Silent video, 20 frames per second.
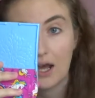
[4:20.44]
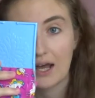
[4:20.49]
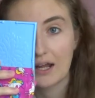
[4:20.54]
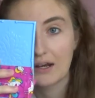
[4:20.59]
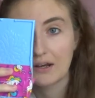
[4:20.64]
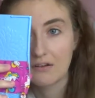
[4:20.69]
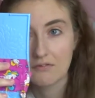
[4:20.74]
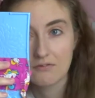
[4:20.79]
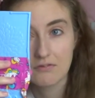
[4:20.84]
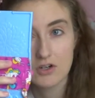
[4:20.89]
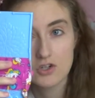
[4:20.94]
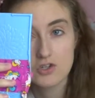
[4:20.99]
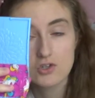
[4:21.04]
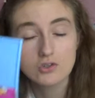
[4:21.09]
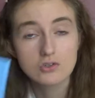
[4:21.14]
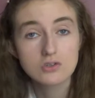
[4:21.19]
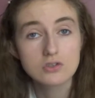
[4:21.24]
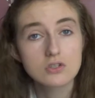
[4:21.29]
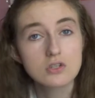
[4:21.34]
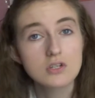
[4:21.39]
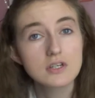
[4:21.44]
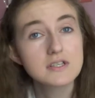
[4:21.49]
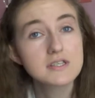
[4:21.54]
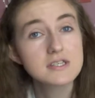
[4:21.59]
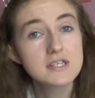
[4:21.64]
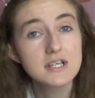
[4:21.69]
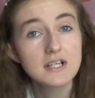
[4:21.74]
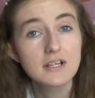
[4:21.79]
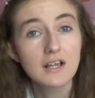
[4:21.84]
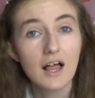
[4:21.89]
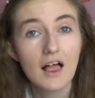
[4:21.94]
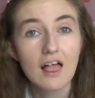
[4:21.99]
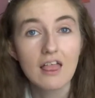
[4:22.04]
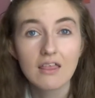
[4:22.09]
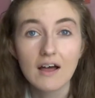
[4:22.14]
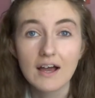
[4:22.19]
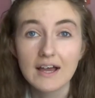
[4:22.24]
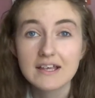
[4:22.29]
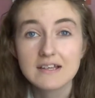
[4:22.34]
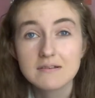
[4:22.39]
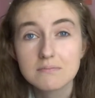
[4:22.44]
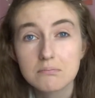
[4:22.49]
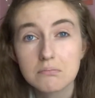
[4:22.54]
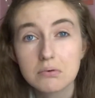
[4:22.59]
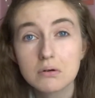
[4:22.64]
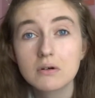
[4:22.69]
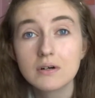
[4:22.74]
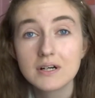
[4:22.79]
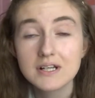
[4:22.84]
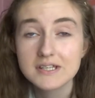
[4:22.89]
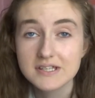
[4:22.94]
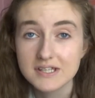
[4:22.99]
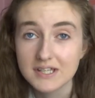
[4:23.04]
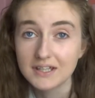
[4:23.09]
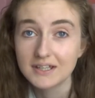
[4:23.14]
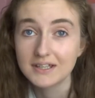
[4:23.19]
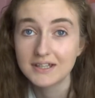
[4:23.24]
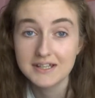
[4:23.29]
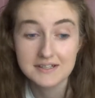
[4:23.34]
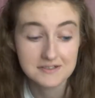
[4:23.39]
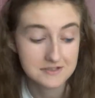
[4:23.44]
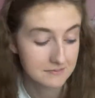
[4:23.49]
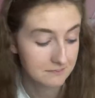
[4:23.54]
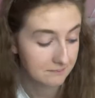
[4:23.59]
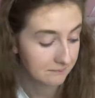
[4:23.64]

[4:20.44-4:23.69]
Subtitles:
and for a drugstore concealer that is pretty decent.